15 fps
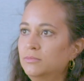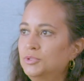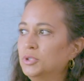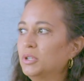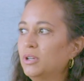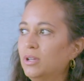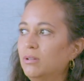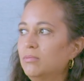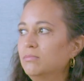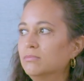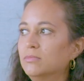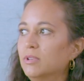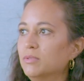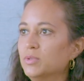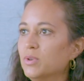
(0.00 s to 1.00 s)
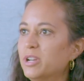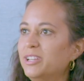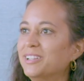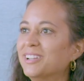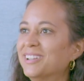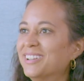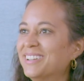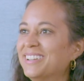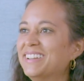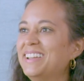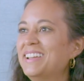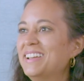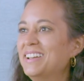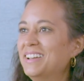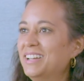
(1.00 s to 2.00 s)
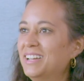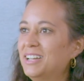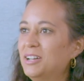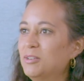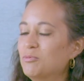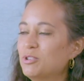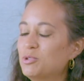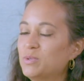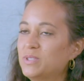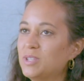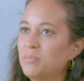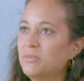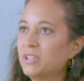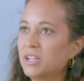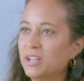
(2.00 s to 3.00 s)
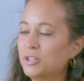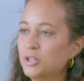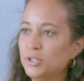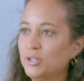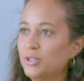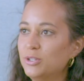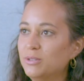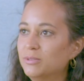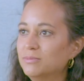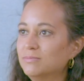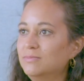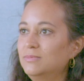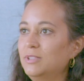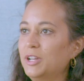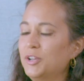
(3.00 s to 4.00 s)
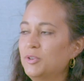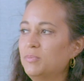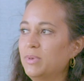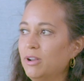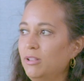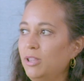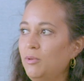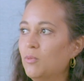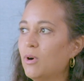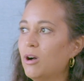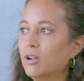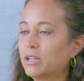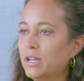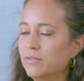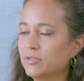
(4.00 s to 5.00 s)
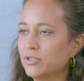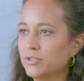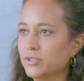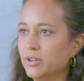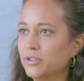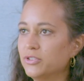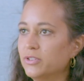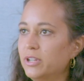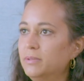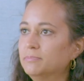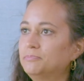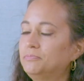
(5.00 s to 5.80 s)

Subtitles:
So I was running, which was something I couldn't do. I could barely walk after surgery.